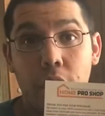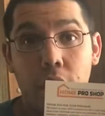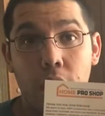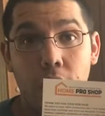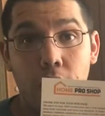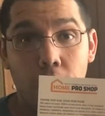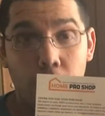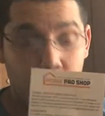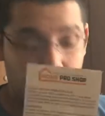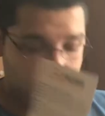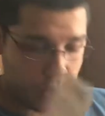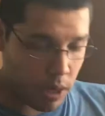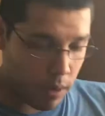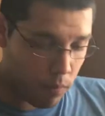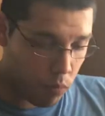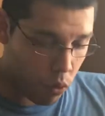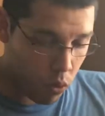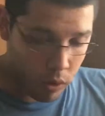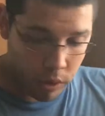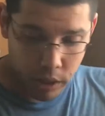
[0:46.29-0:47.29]
get a
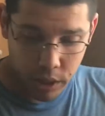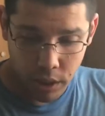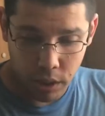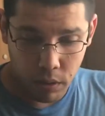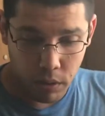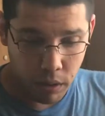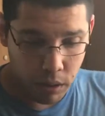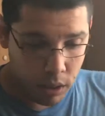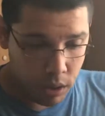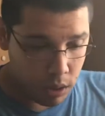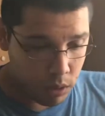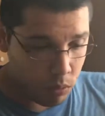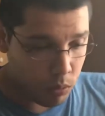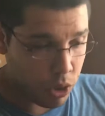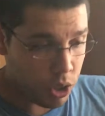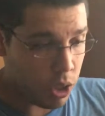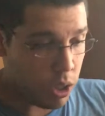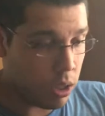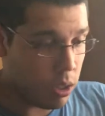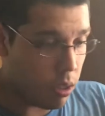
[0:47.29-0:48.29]
lifetime warranty on this,
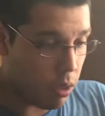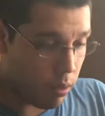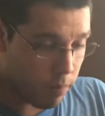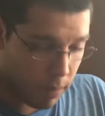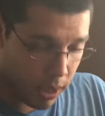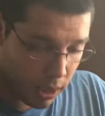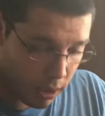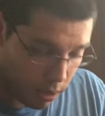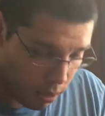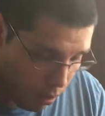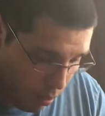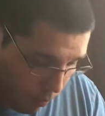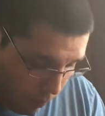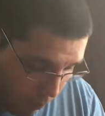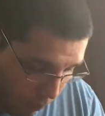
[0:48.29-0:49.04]
which is amazing.